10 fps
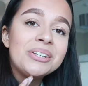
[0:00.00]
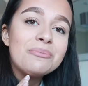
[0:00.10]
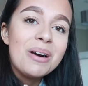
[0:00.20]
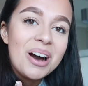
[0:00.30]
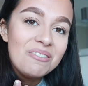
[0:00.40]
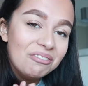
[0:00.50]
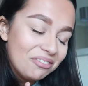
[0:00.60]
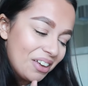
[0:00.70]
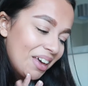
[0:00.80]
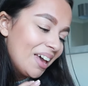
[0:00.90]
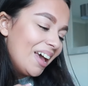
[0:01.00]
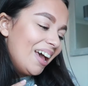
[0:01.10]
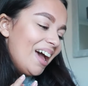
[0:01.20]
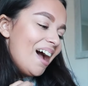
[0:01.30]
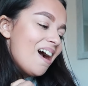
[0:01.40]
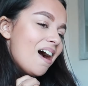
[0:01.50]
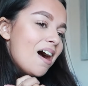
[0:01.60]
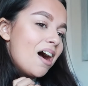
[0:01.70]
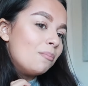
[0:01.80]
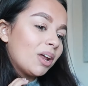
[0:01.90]
single month.
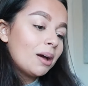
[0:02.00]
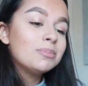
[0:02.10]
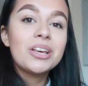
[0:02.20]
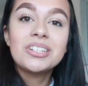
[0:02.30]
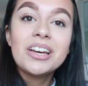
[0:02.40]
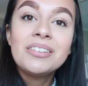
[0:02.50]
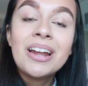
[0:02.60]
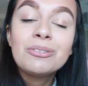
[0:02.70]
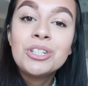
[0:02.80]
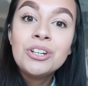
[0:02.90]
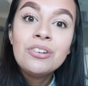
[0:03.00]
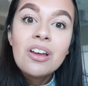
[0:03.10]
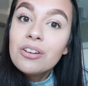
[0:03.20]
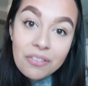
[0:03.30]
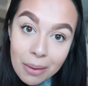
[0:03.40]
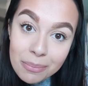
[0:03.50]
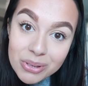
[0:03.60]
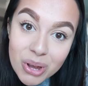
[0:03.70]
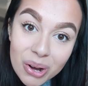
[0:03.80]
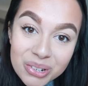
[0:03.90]
um, like, I'm so excited now to do
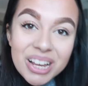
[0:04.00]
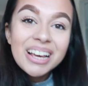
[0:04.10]
November's goals.